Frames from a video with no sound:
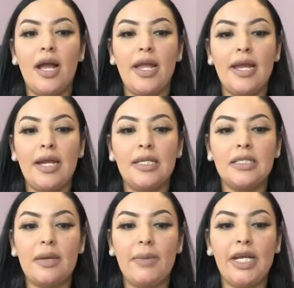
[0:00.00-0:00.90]

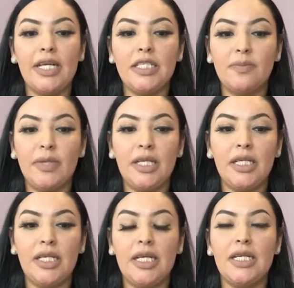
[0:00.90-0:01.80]
And my
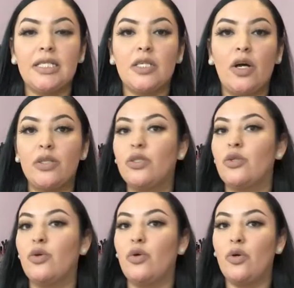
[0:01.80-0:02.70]
husband is
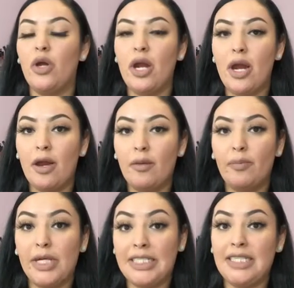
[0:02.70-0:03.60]
also
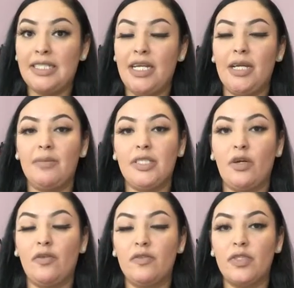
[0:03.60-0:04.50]
protecting
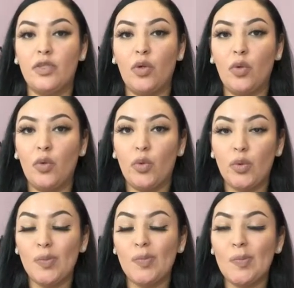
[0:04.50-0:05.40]
himself.
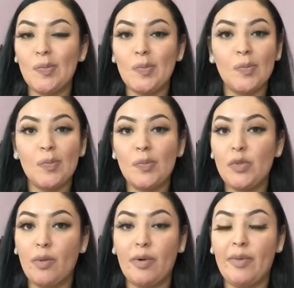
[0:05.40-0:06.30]
So
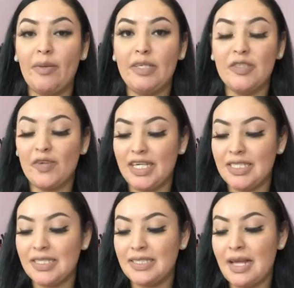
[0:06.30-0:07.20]
no more babies for
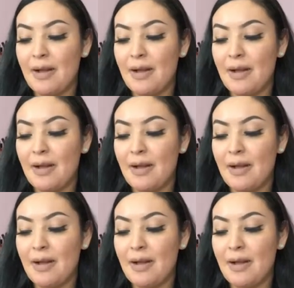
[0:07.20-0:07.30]
us.